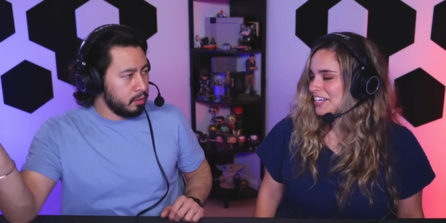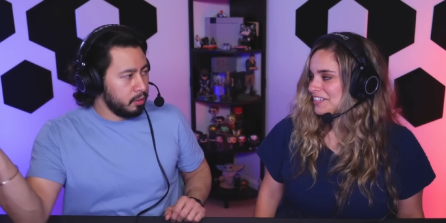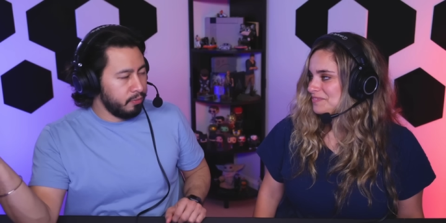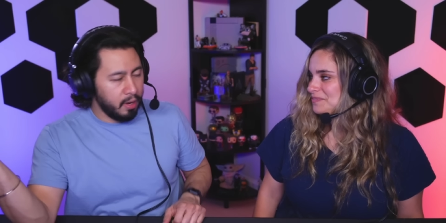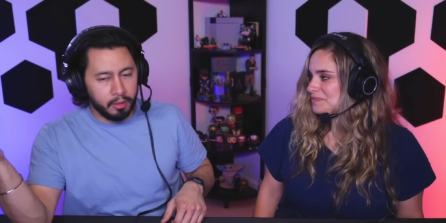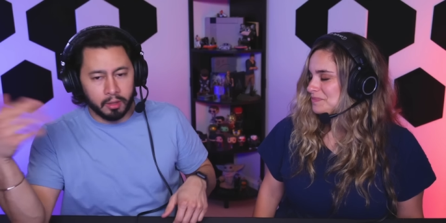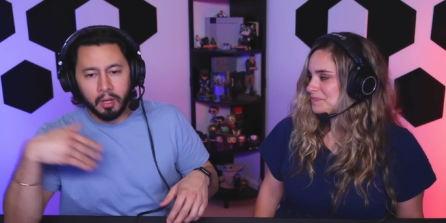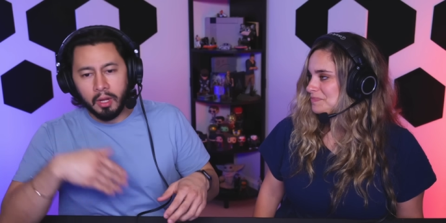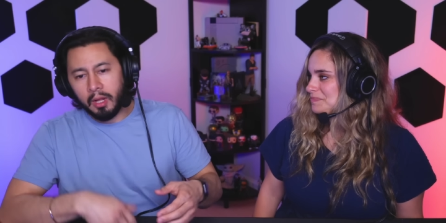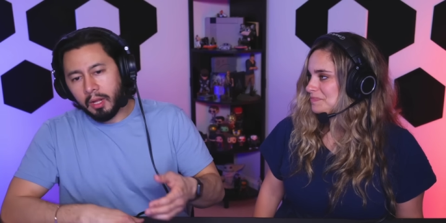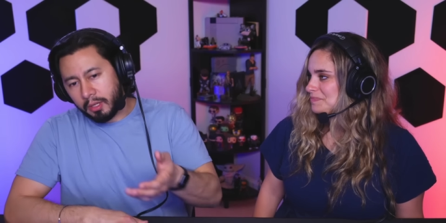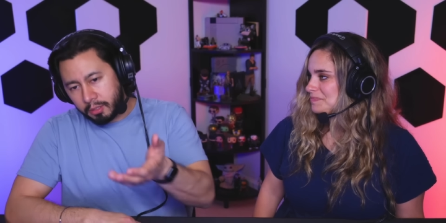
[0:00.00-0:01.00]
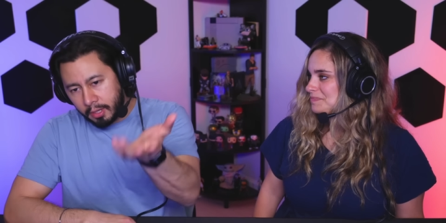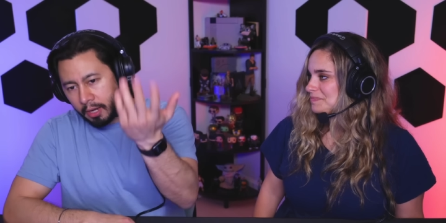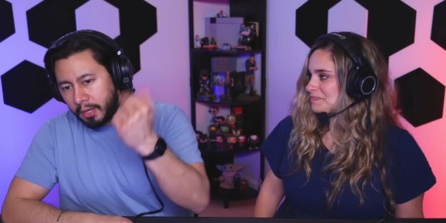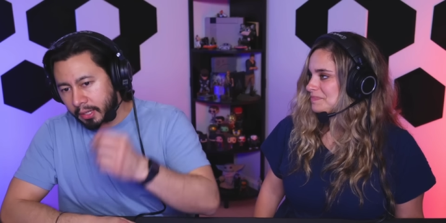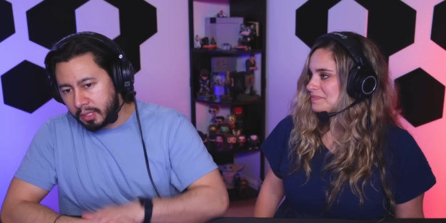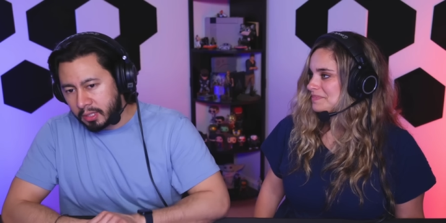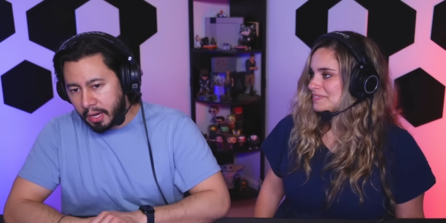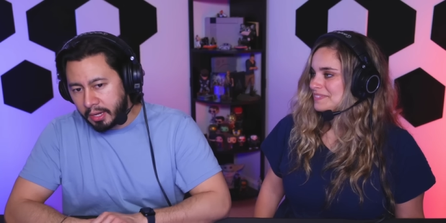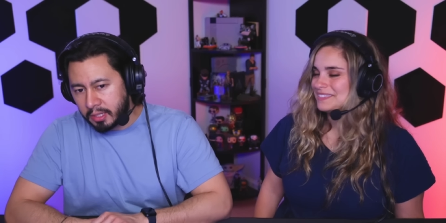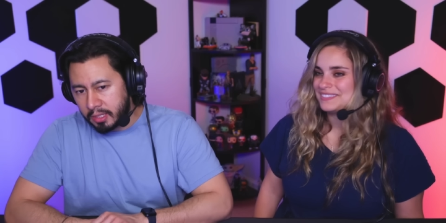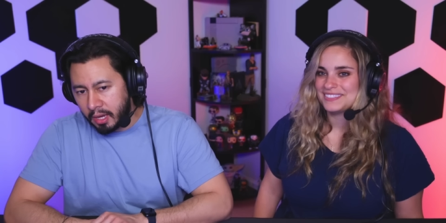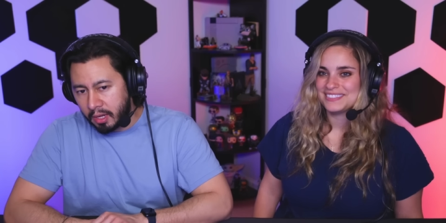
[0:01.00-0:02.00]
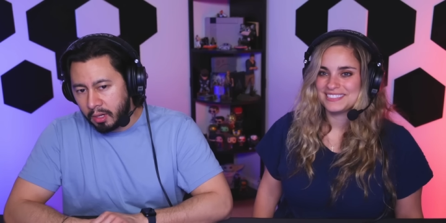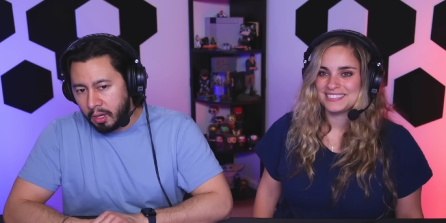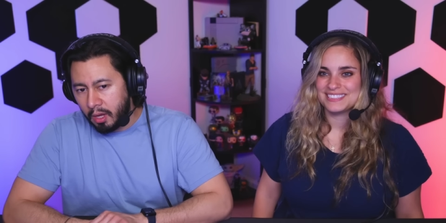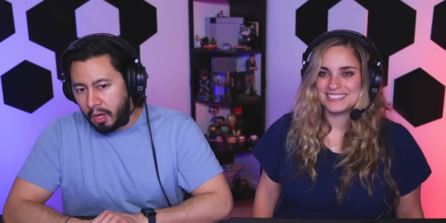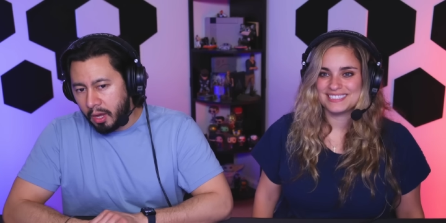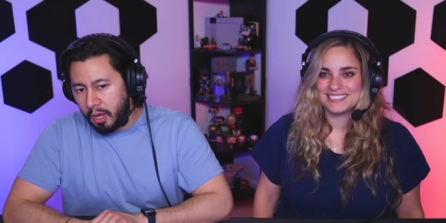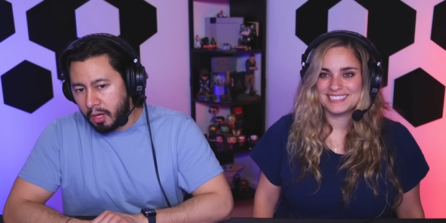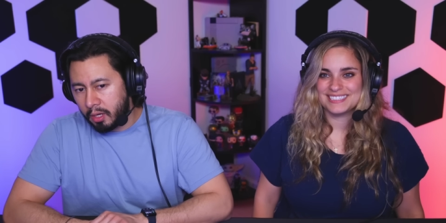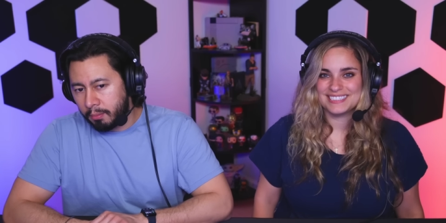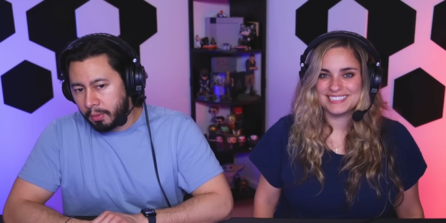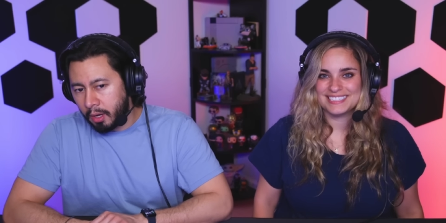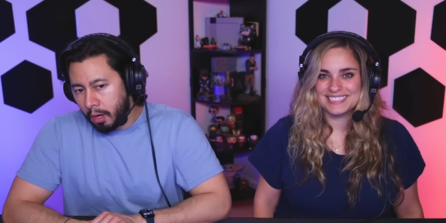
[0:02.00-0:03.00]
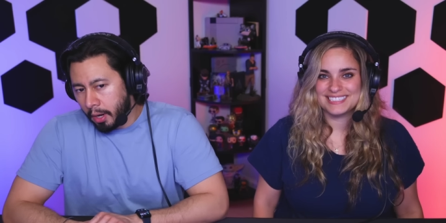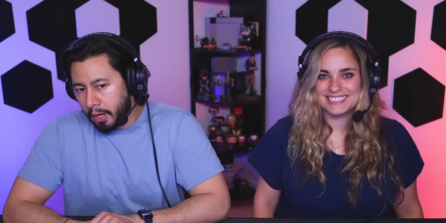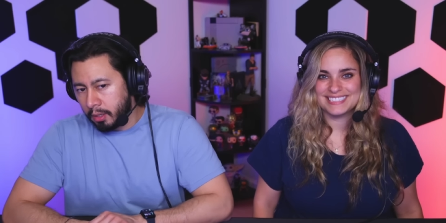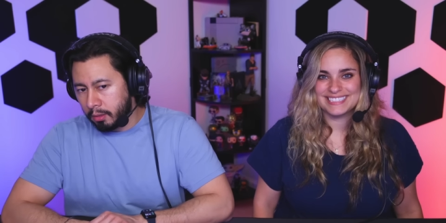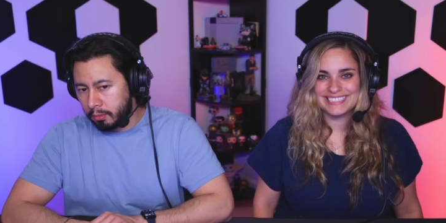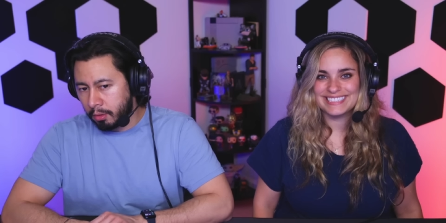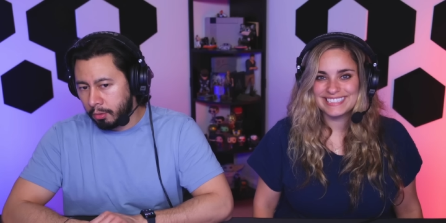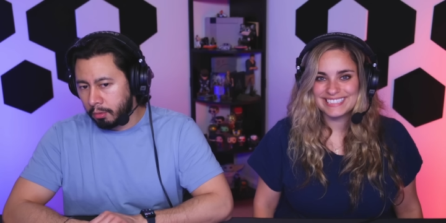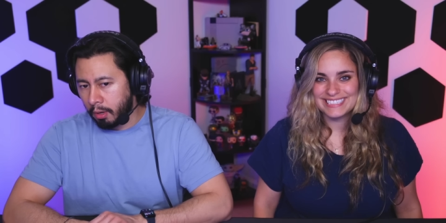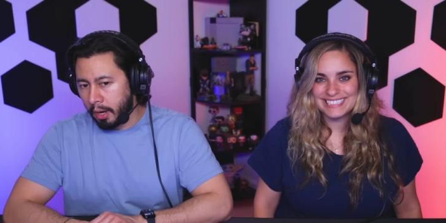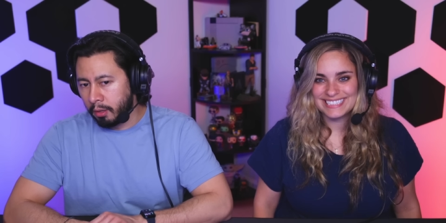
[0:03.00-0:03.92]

Speaker 1: yeah. the father. So now you got this guy instead, and I'm like, all right, cool.